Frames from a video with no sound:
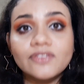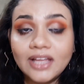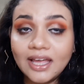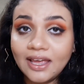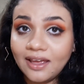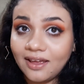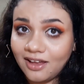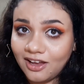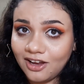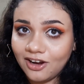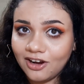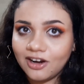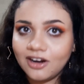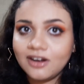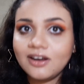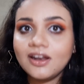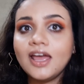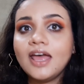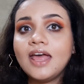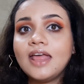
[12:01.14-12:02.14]
of the
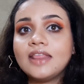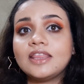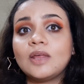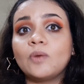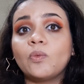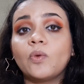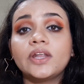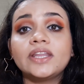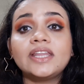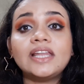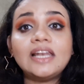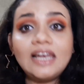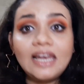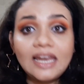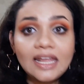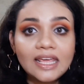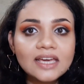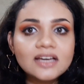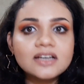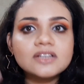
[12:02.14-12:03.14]
hair then what are the
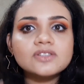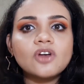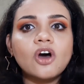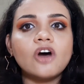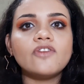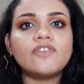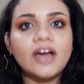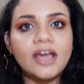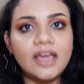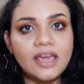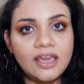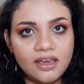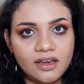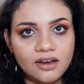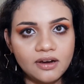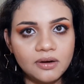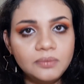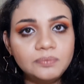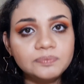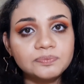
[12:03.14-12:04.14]
layers of our
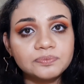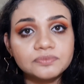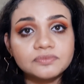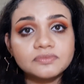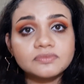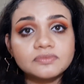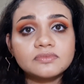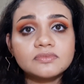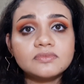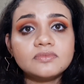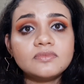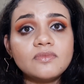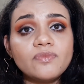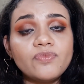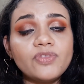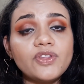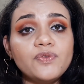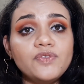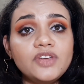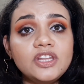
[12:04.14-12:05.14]
hair
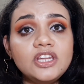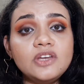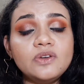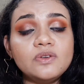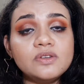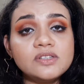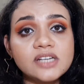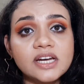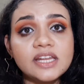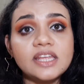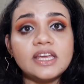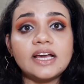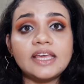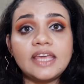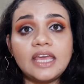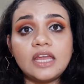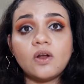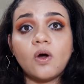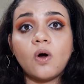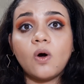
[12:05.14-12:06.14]
we need to study
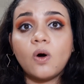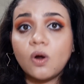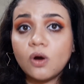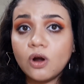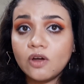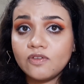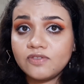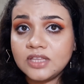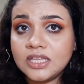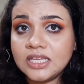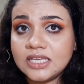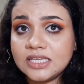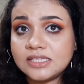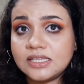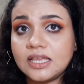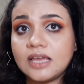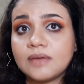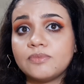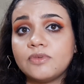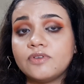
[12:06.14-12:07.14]
again all of
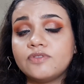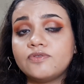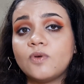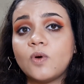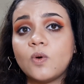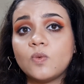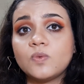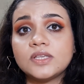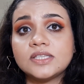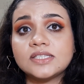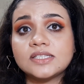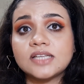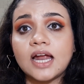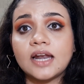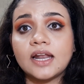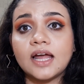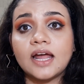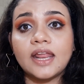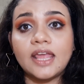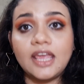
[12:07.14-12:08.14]
these things before we
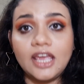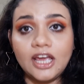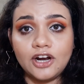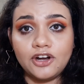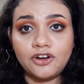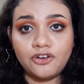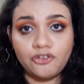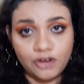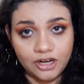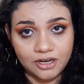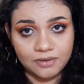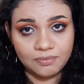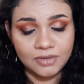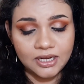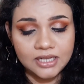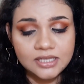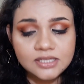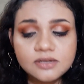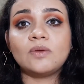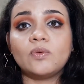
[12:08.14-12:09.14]
start our hair
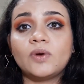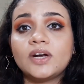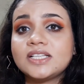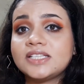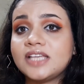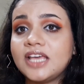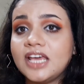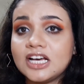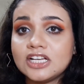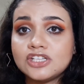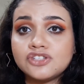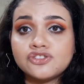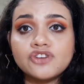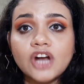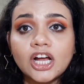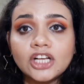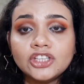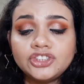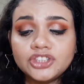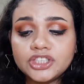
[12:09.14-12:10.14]
treatment then what is hair
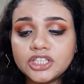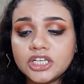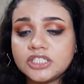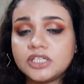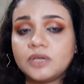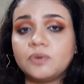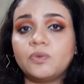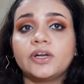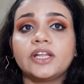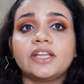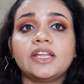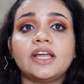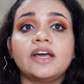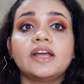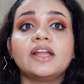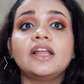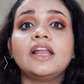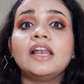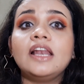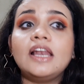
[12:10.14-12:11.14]
structure then what are
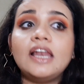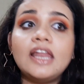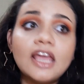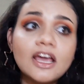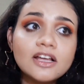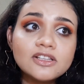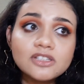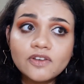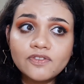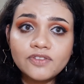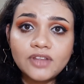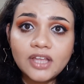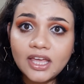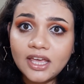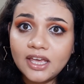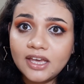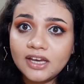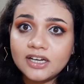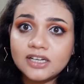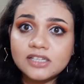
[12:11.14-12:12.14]
the layers of
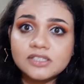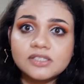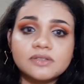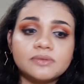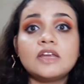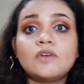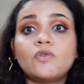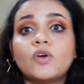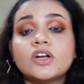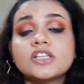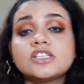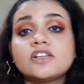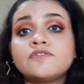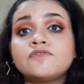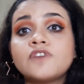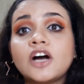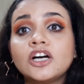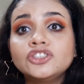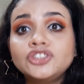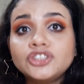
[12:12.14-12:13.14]
the hair then what are
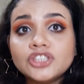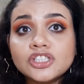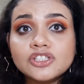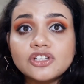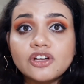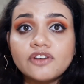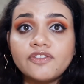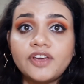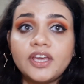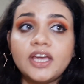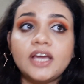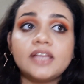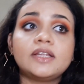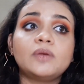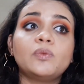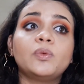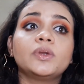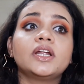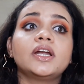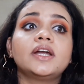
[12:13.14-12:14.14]
the functions of hair
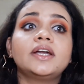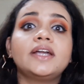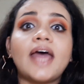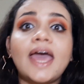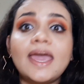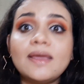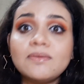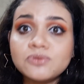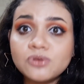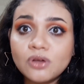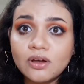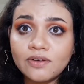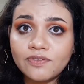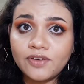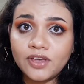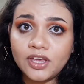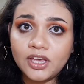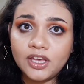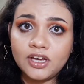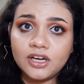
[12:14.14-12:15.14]
then what are the types
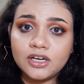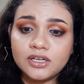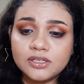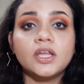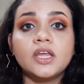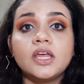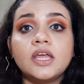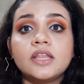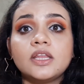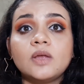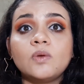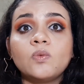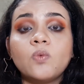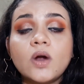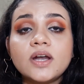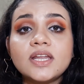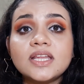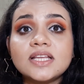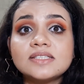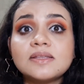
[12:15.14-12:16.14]
of hair then
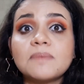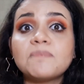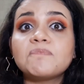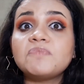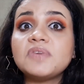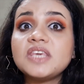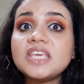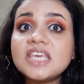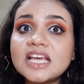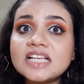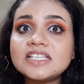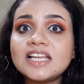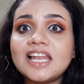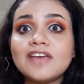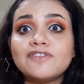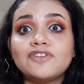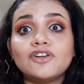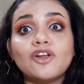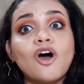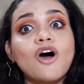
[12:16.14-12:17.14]
what is the ph
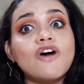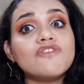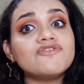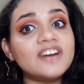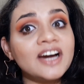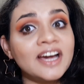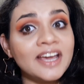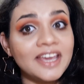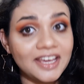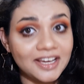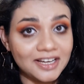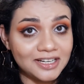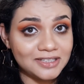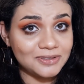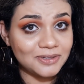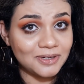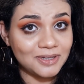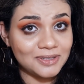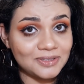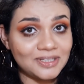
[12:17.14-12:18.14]
level of our
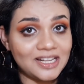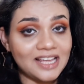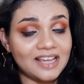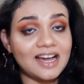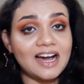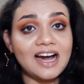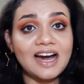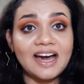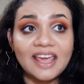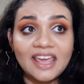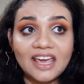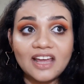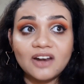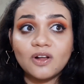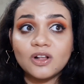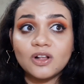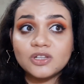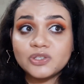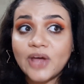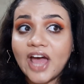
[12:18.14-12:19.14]
hairs also like our
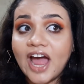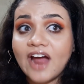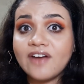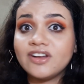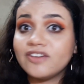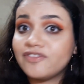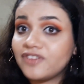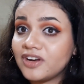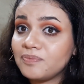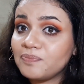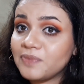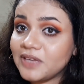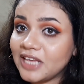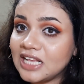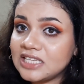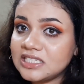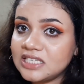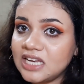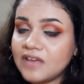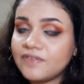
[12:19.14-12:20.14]
hair also have different
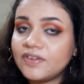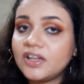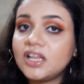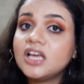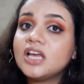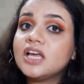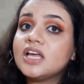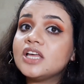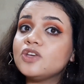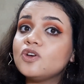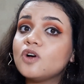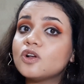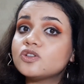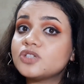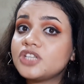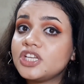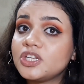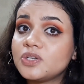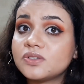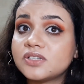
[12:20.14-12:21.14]
ph level you
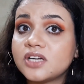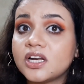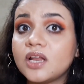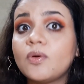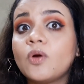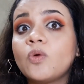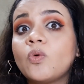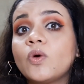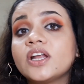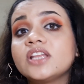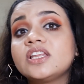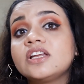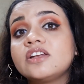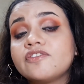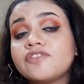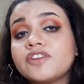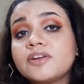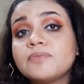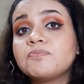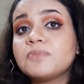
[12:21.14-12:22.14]
also need to study about what are the
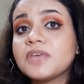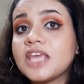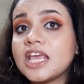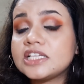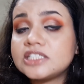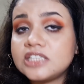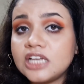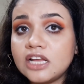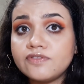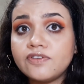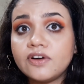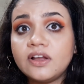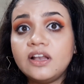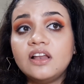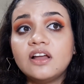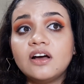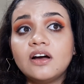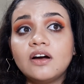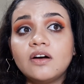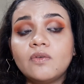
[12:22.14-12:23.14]
different ph level
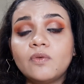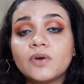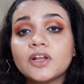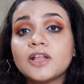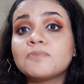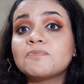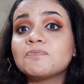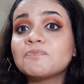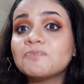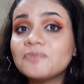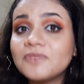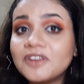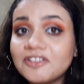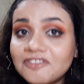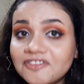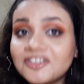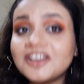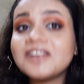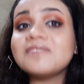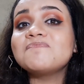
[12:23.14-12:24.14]
what are
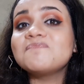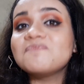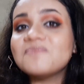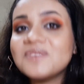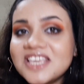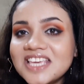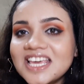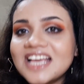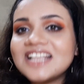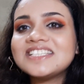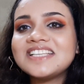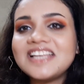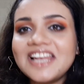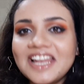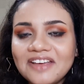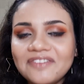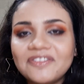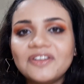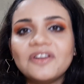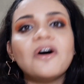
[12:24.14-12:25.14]
different ph
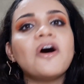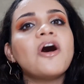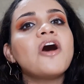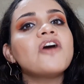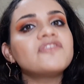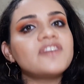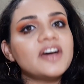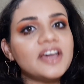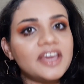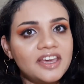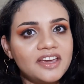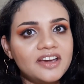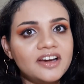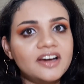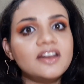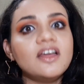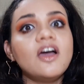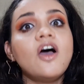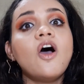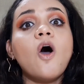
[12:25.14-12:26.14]
level of a
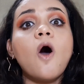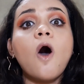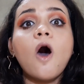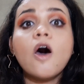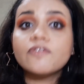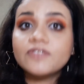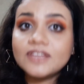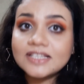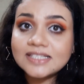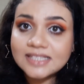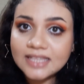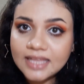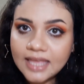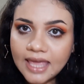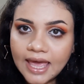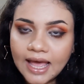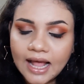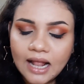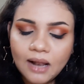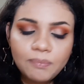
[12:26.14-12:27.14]
hair of the
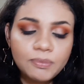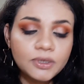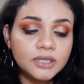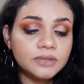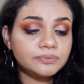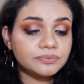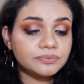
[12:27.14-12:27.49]
scalp